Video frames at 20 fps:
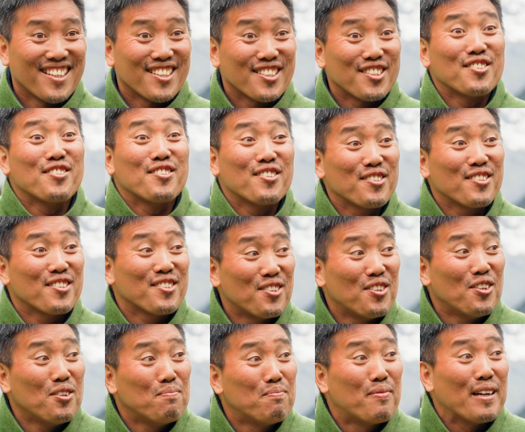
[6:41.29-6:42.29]
You
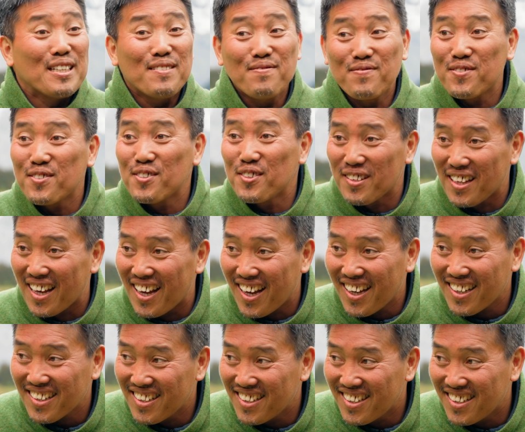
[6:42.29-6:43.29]
all been through
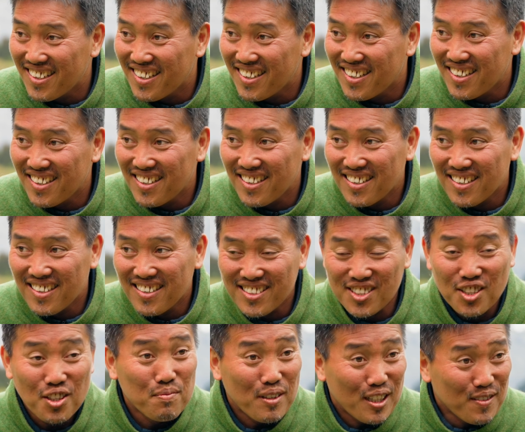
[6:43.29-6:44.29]
that.
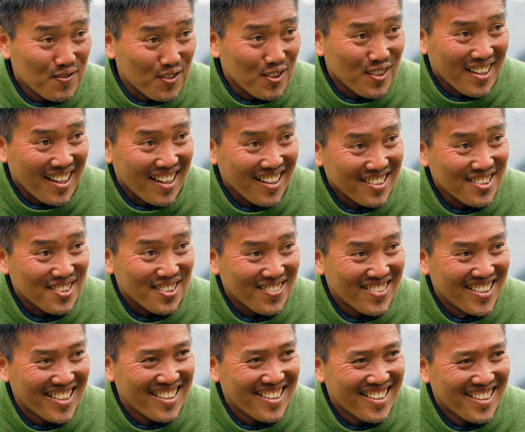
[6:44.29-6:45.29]
You've been through that, you know
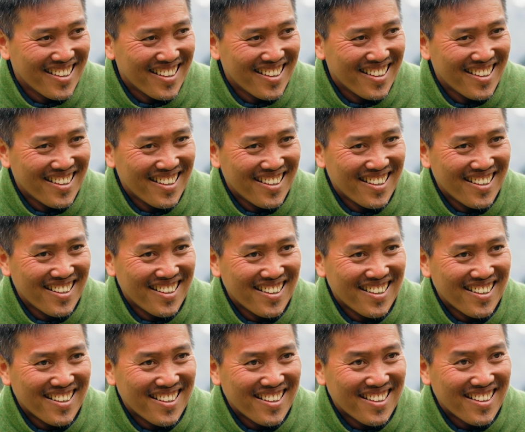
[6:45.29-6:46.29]
what I mean?
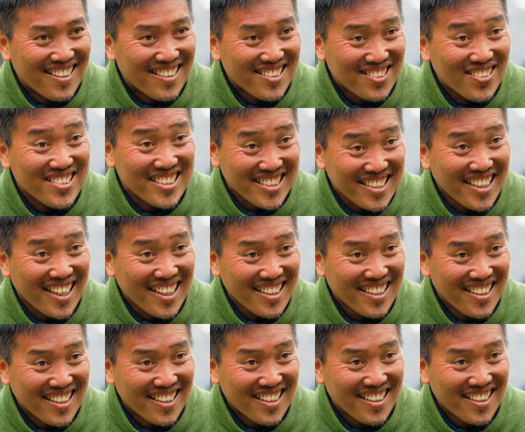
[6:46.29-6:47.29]
You understand?
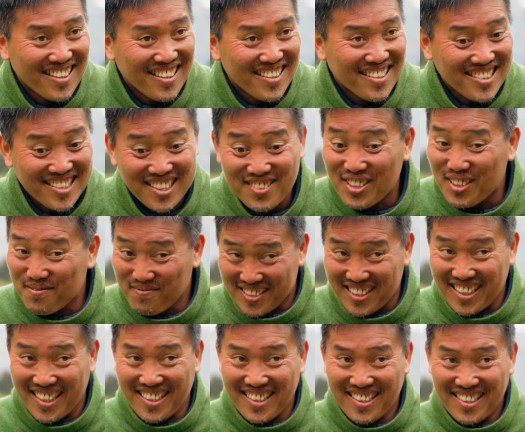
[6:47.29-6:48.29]
See what I'm
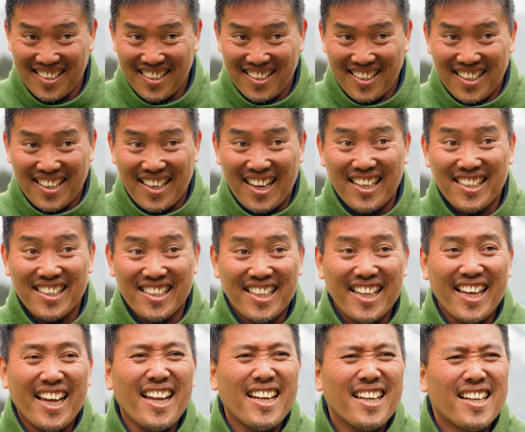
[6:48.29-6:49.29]
saying? And
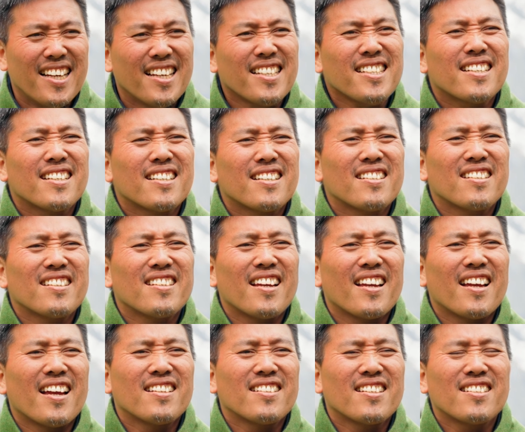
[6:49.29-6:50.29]
then you
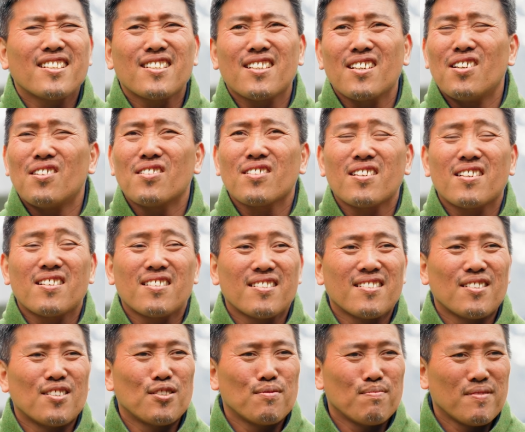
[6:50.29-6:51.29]
go, oh God,
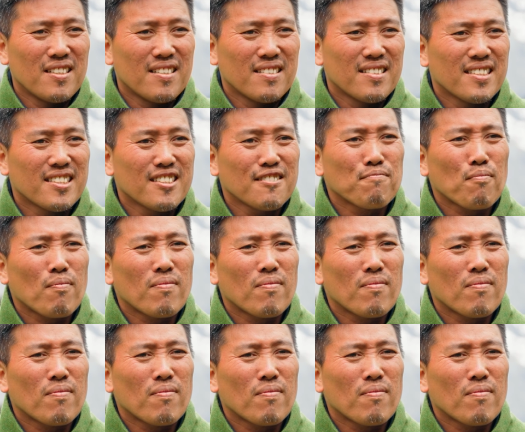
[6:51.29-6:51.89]
help me like this.